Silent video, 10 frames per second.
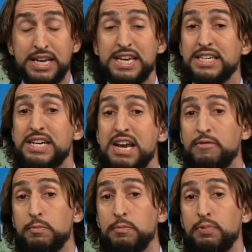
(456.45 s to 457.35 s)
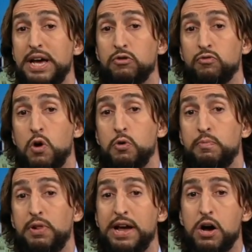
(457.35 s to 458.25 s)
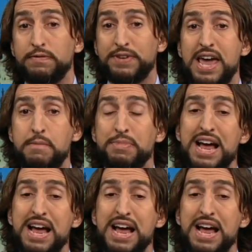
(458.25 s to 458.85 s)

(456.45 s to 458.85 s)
He has never played a road playoff game.